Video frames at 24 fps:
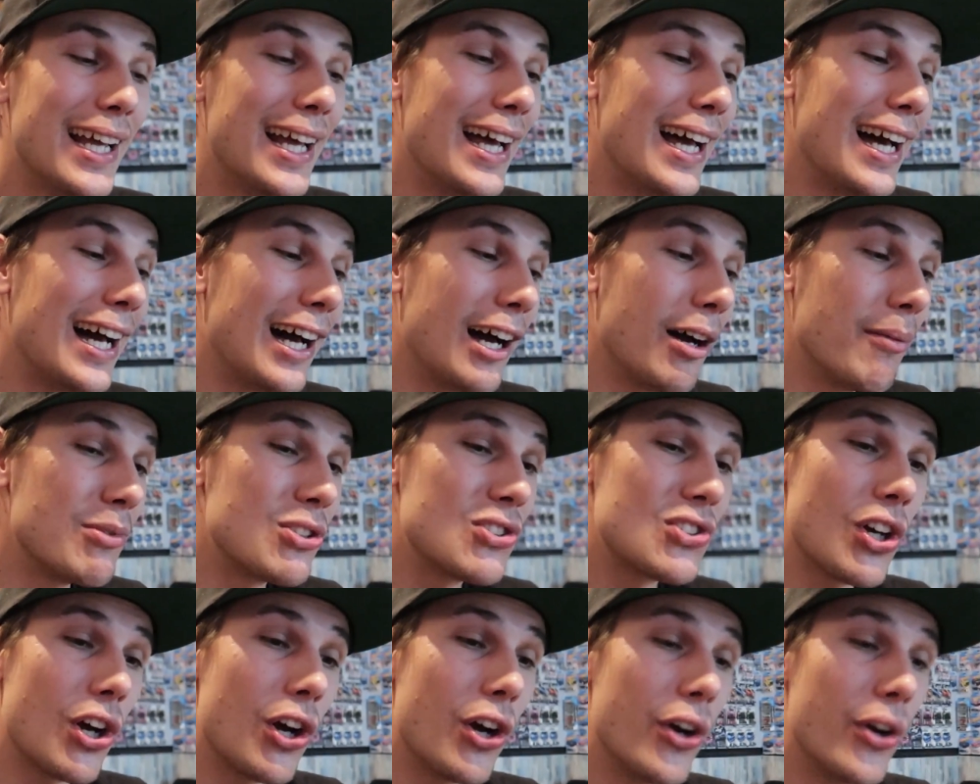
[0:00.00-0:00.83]

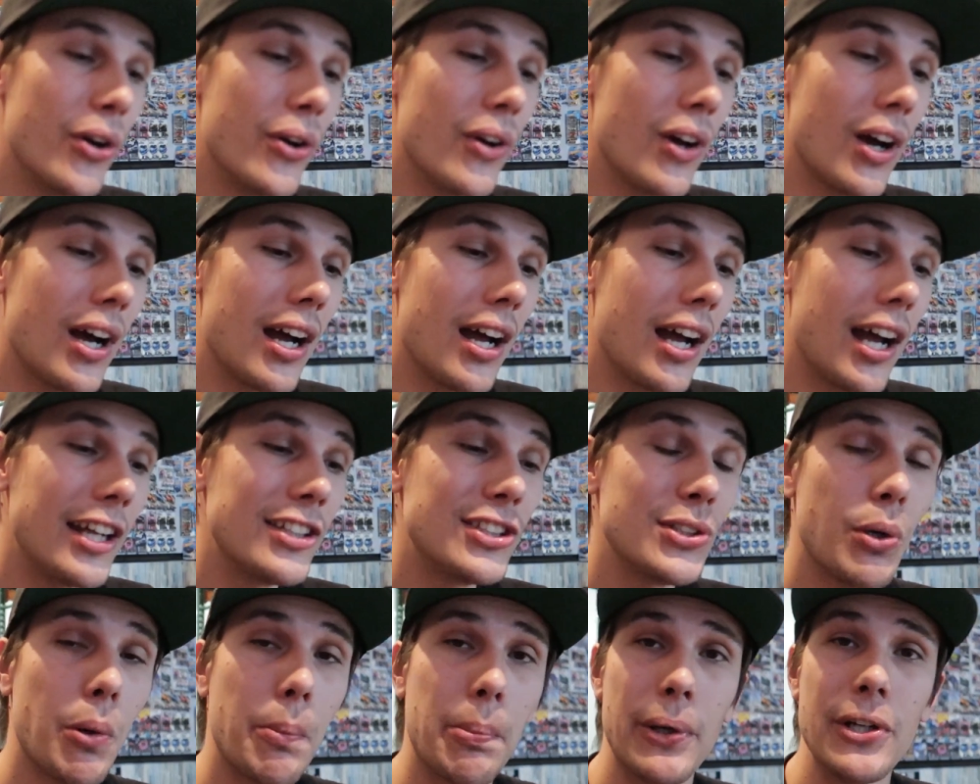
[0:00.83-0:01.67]
So I
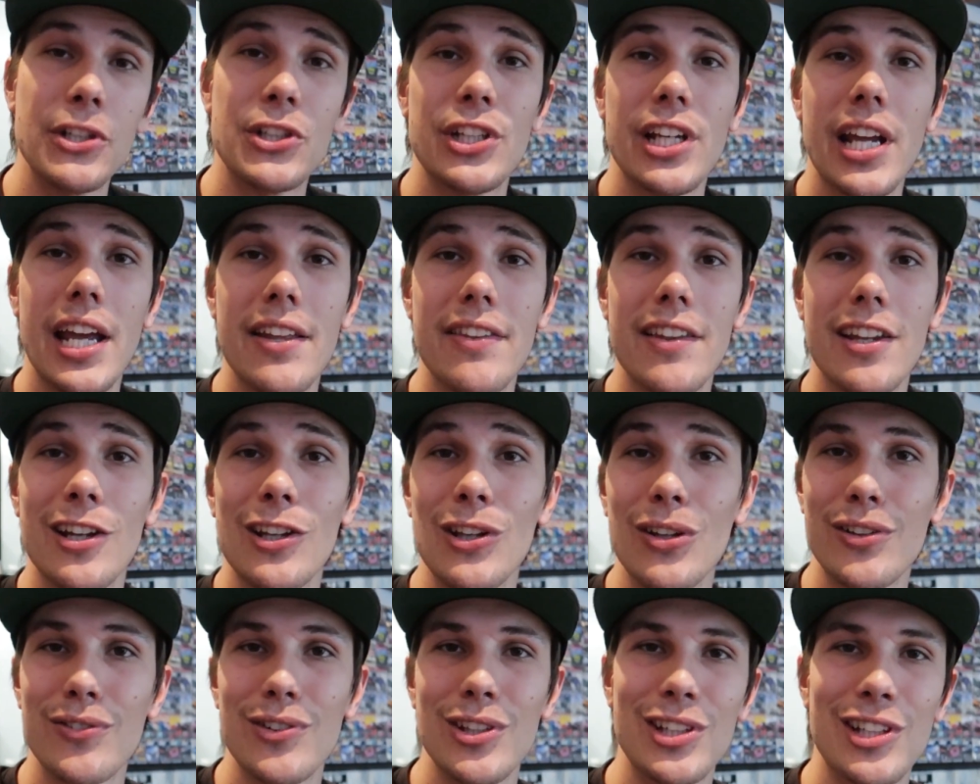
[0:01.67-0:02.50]
do appreciate that a
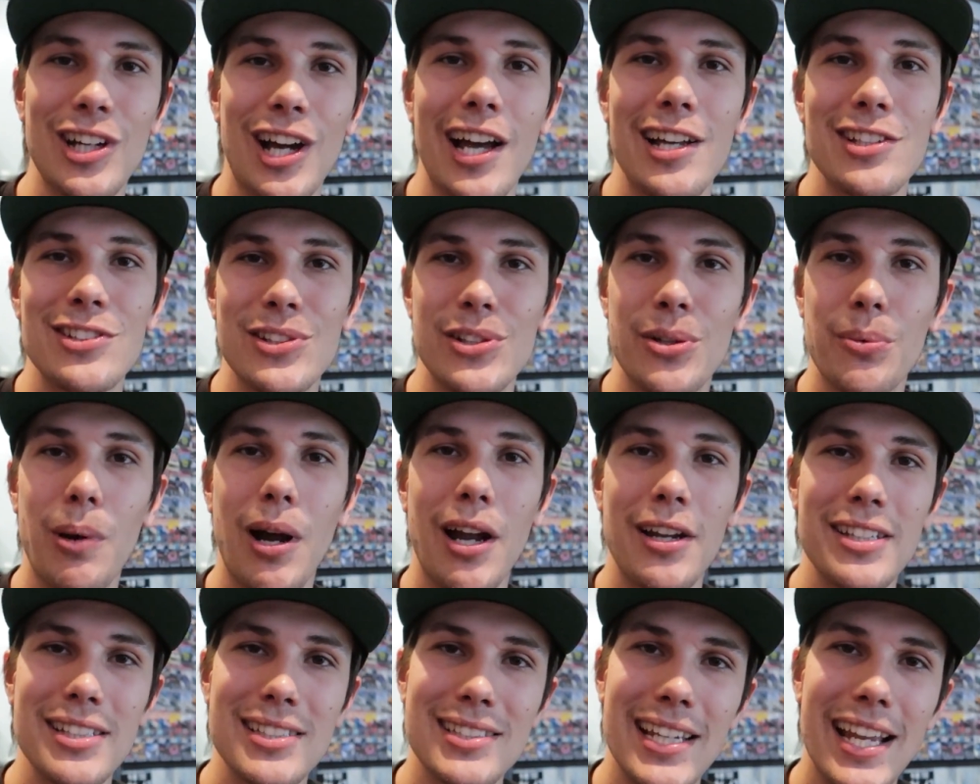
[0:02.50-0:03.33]
lot of you guys, you know, were
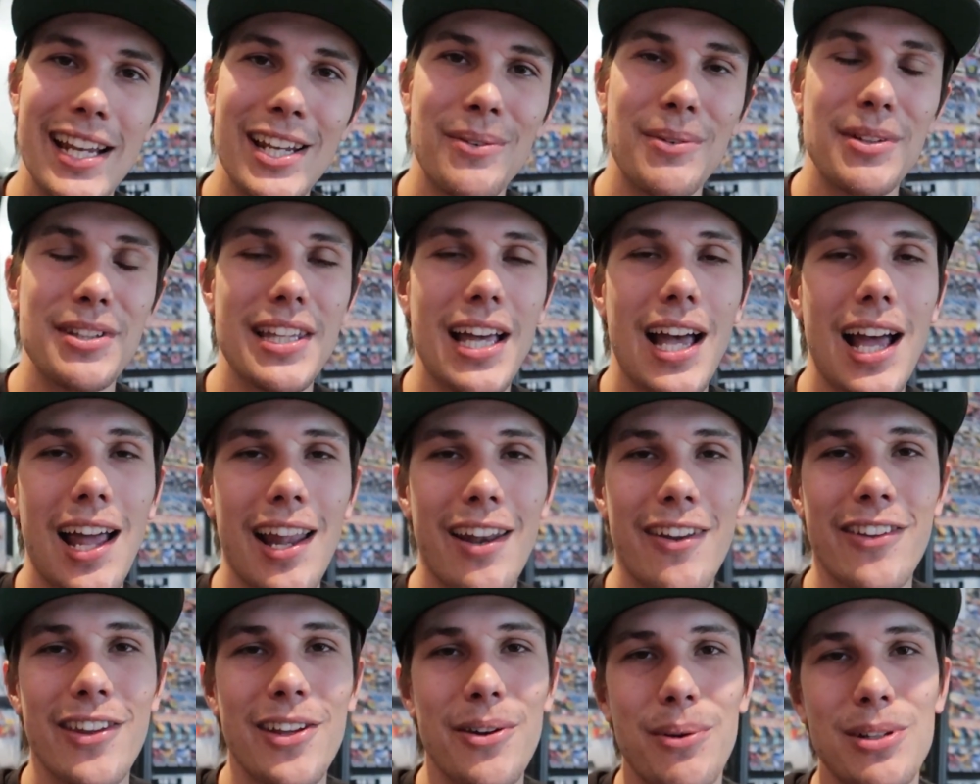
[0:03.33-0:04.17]
understanding with that,
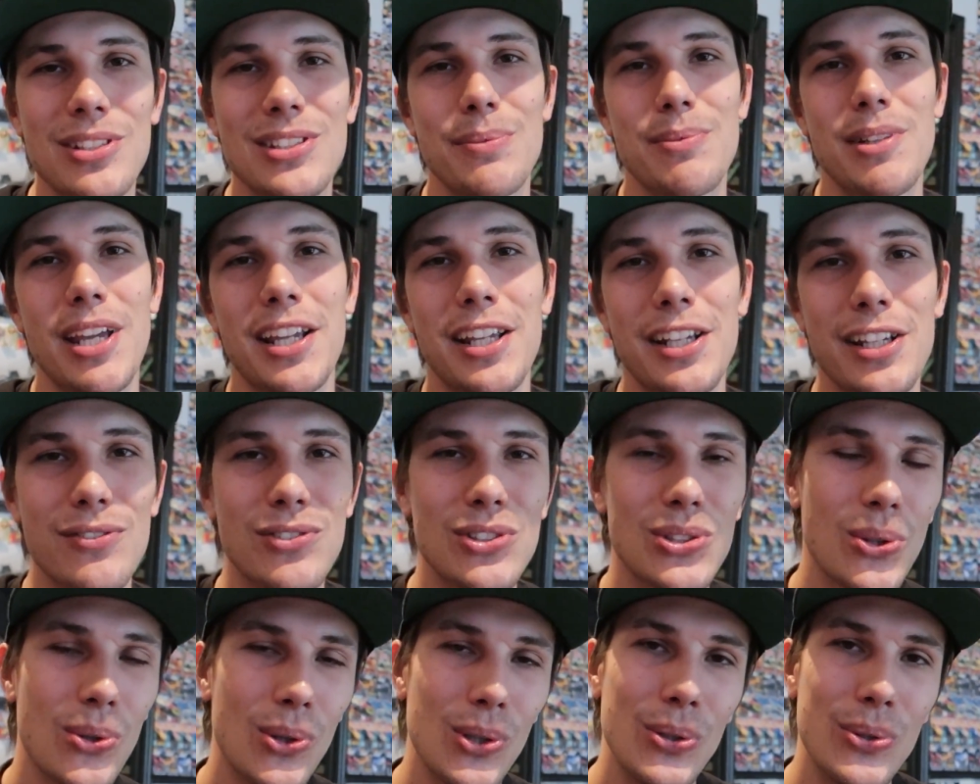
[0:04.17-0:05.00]
and there were some negative
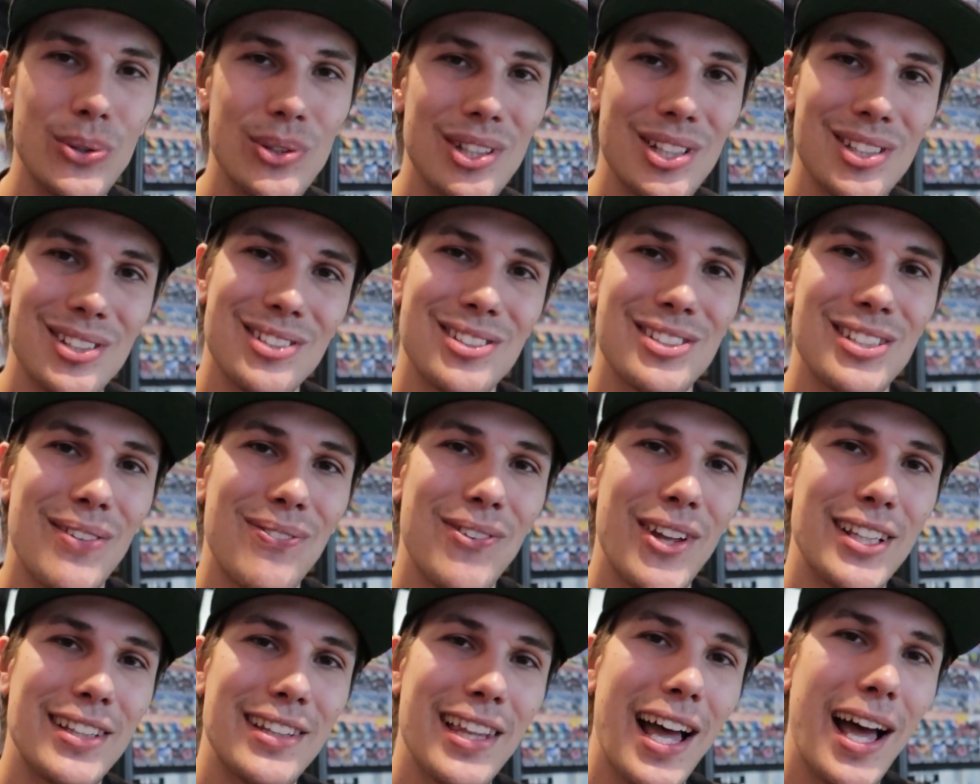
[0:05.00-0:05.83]
sore losers and stuff
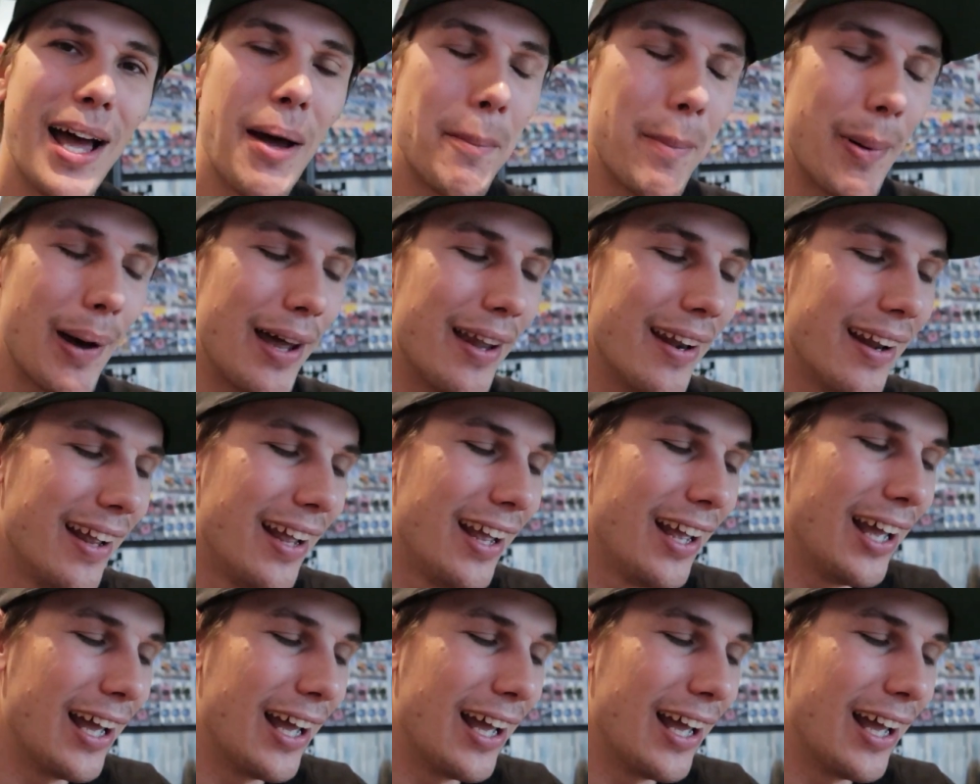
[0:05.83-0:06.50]
like that, but